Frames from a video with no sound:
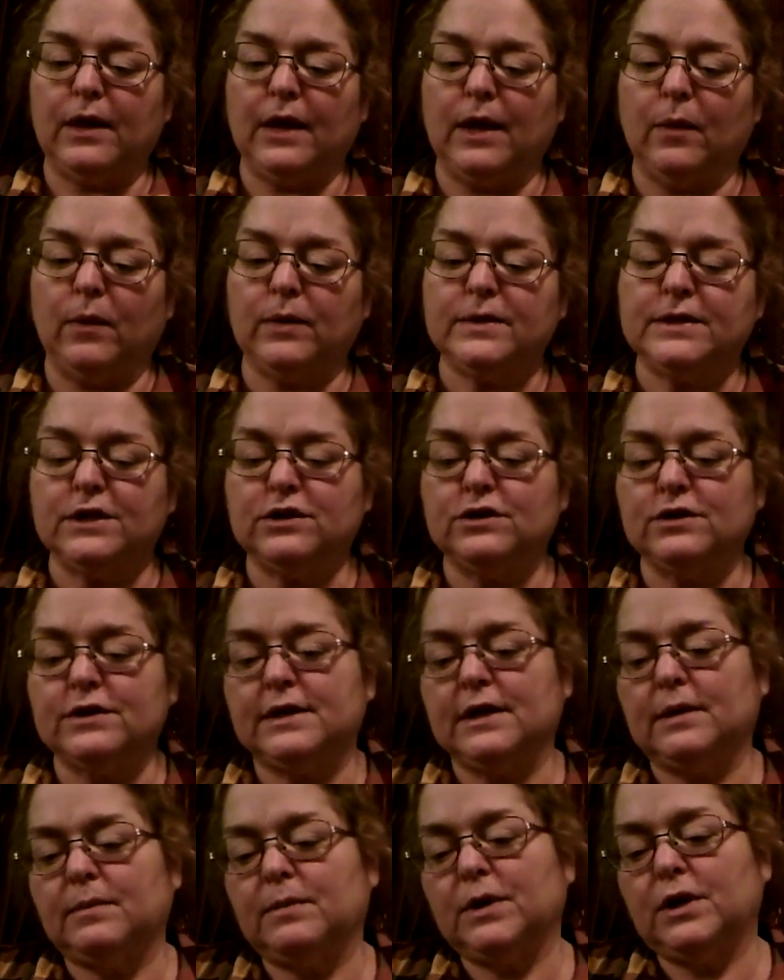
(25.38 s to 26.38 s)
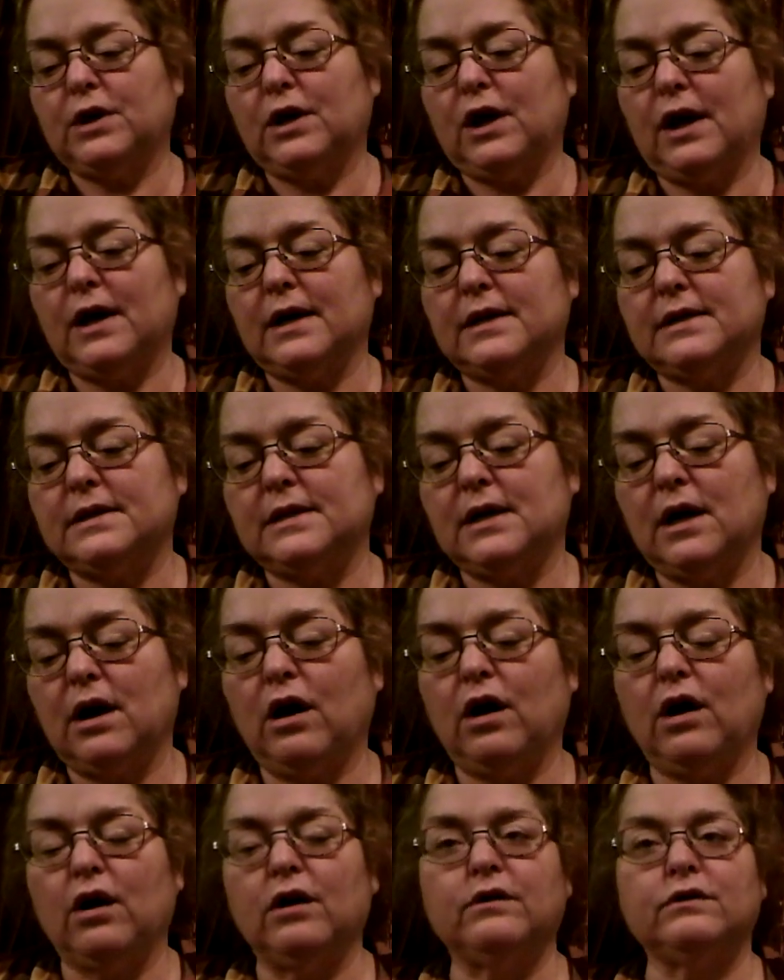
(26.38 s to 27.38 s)
it was interesting because
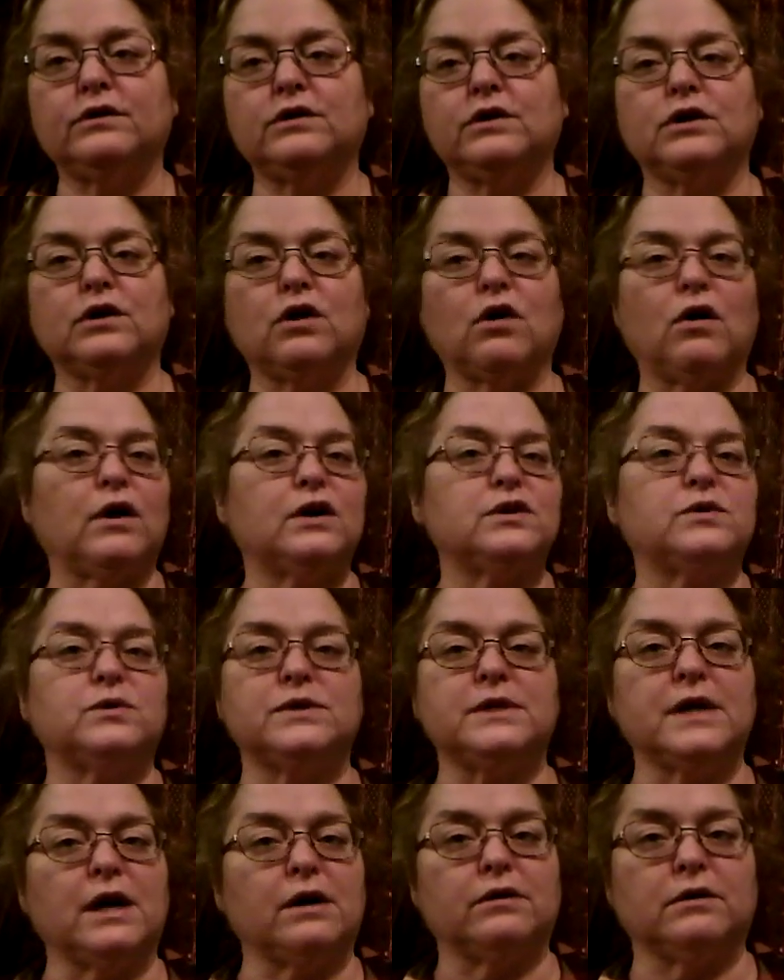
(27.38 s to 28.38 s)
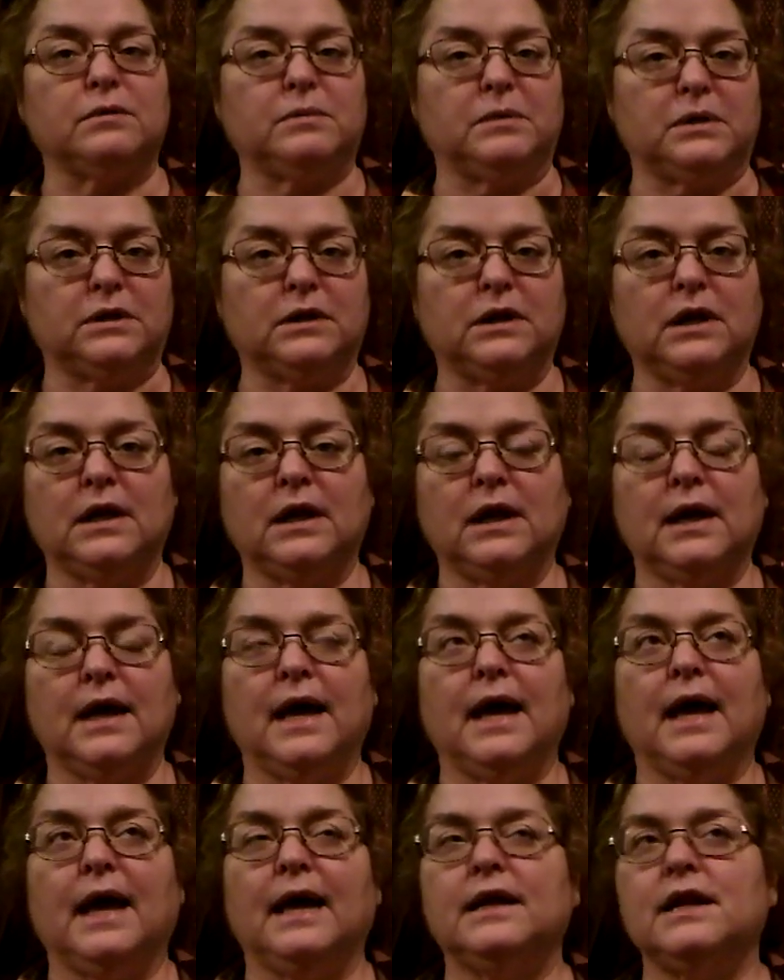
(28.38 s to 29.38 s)
her cards were terrible
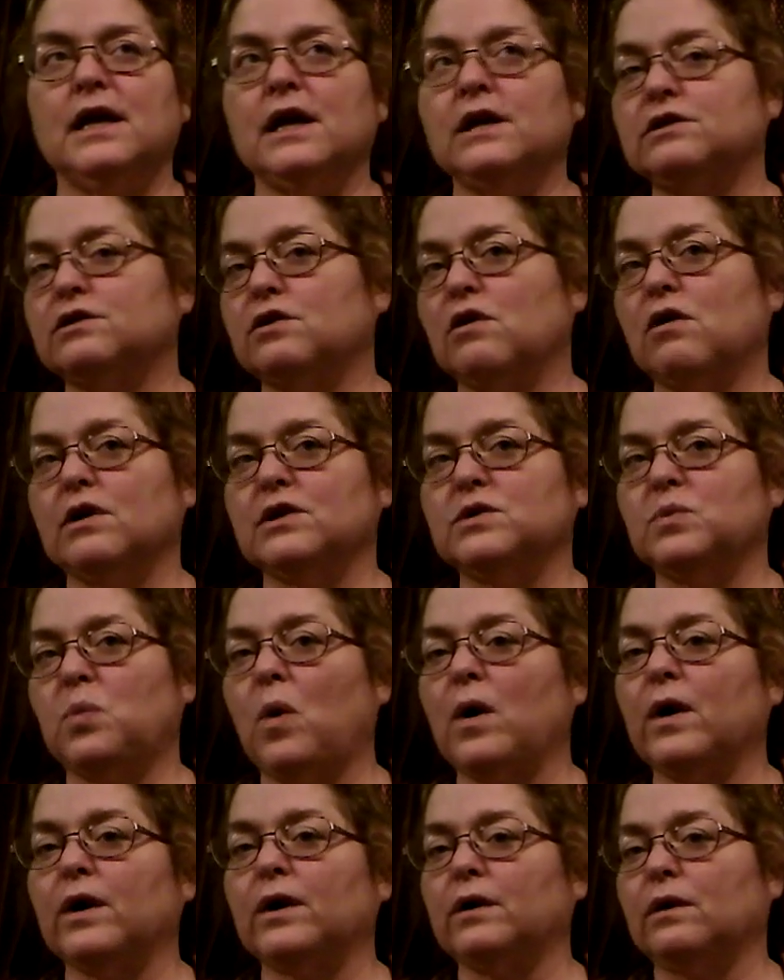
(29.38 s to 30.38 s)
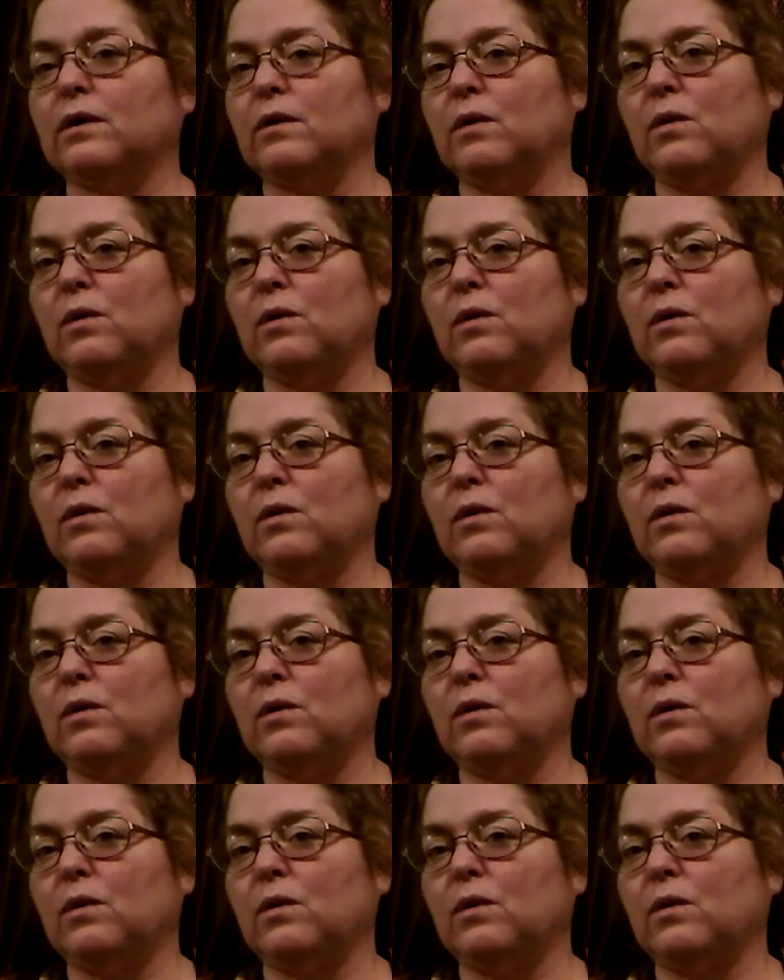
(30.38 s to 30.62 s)
and his cards weren't